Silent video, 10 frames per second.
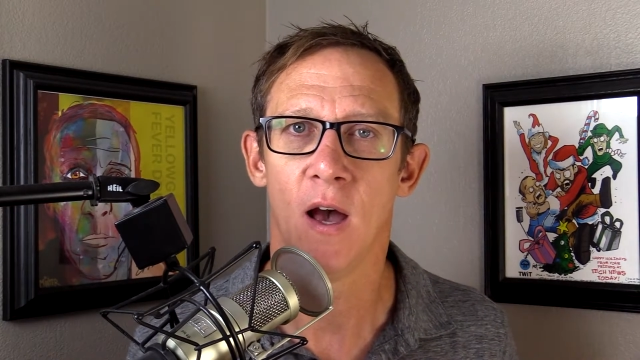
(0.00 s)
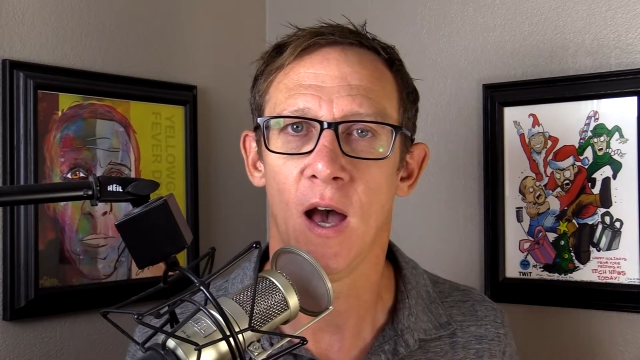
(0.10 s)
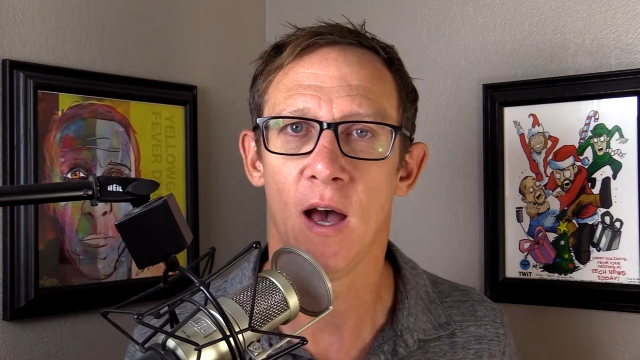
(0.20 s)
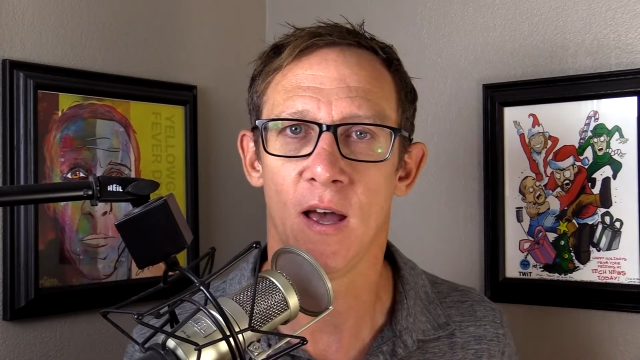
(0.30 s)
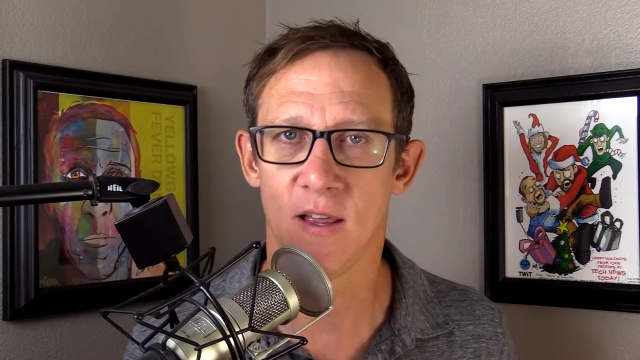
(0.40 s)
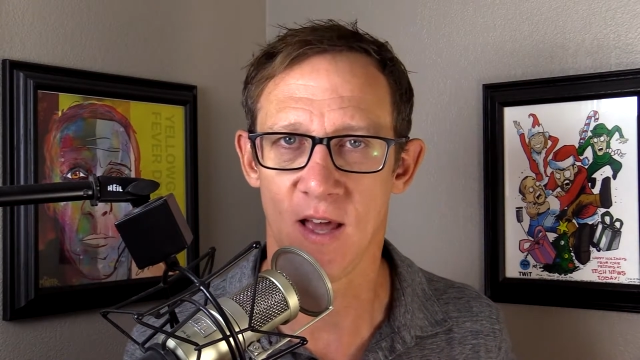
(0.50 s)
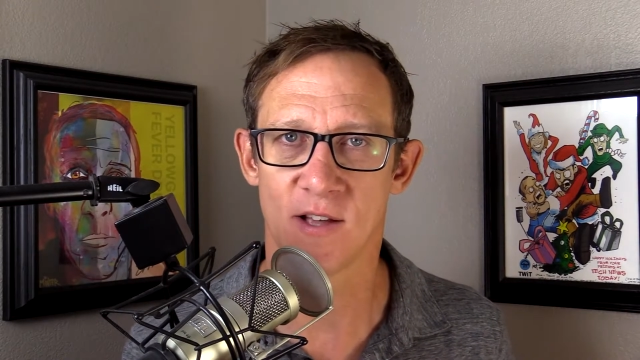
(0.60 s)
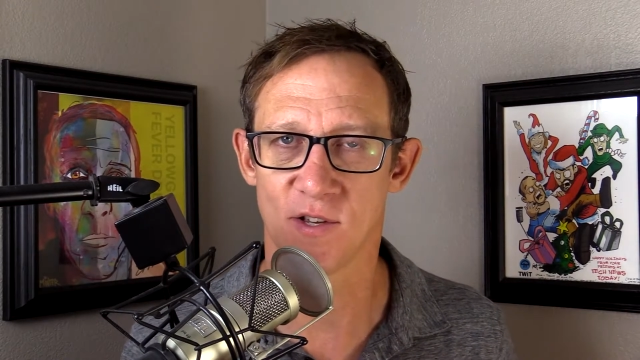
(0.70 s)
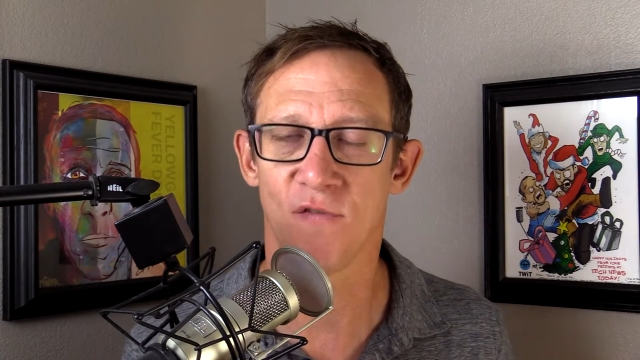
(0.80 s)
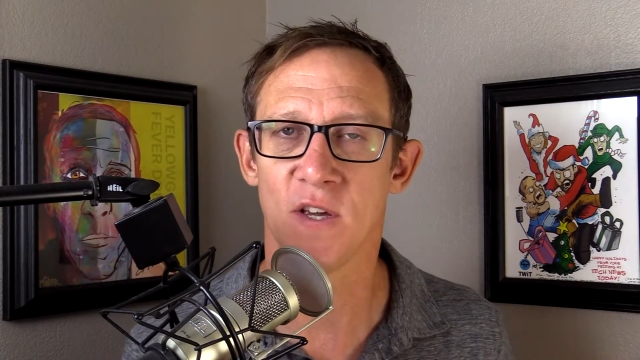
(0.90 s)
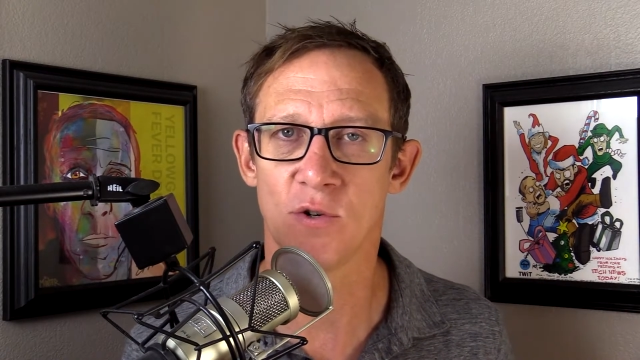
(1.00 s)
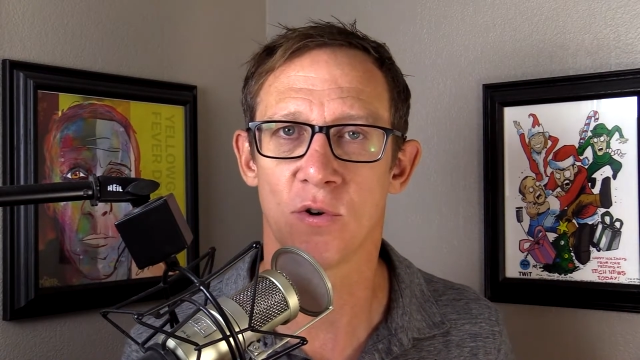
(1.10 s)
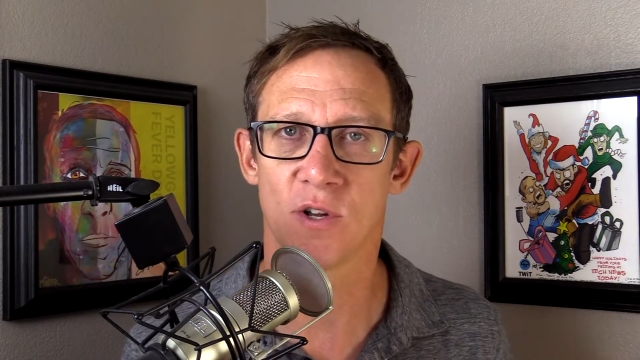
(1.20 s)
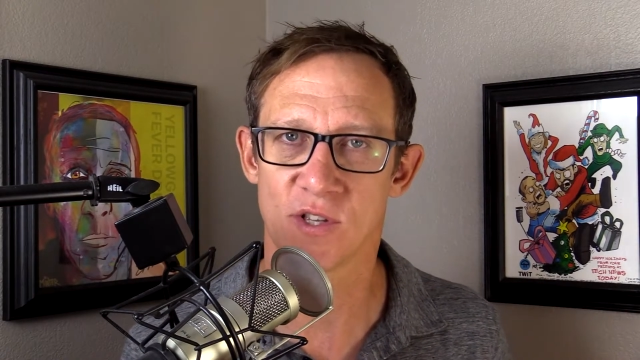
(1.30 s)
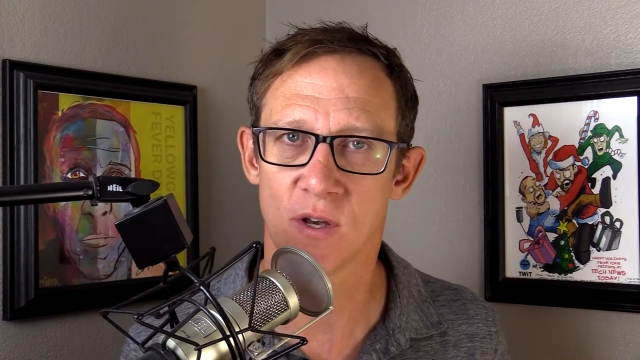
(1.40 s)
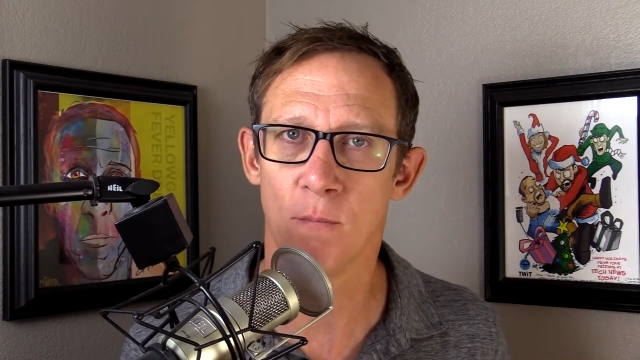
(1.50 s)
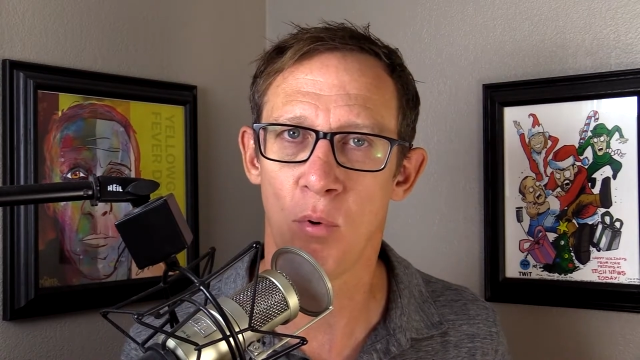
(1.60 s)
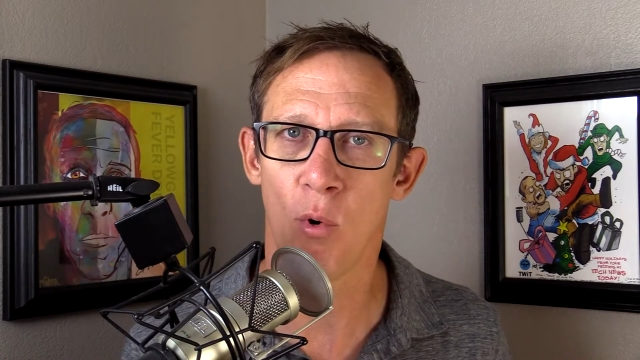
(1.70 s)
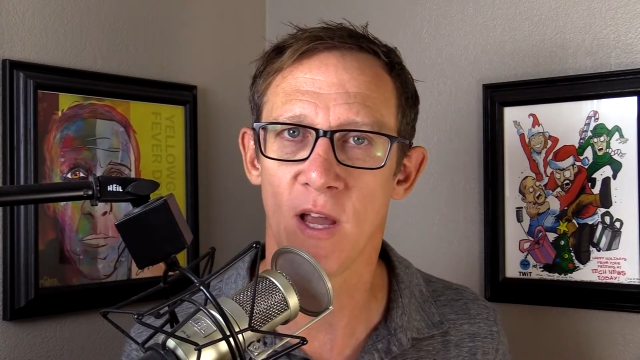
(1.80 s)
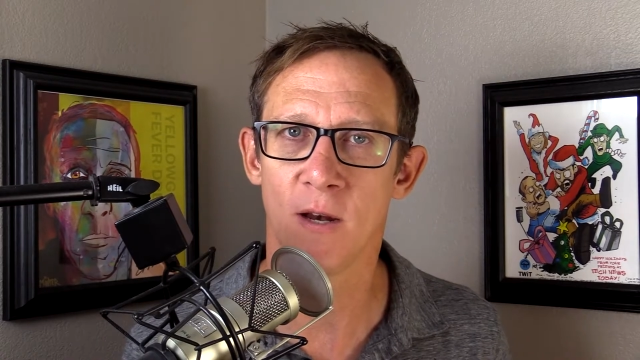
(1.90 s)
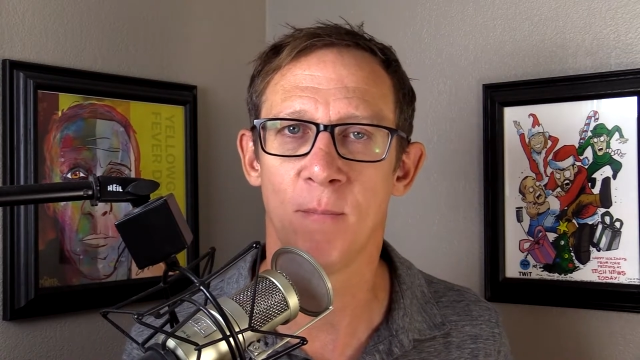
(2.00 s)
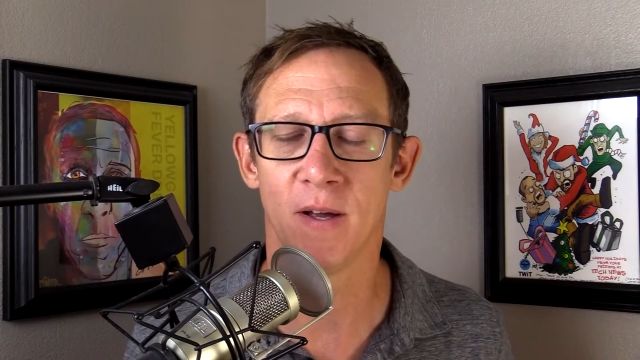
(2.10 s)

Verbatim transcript: as a feature at some point,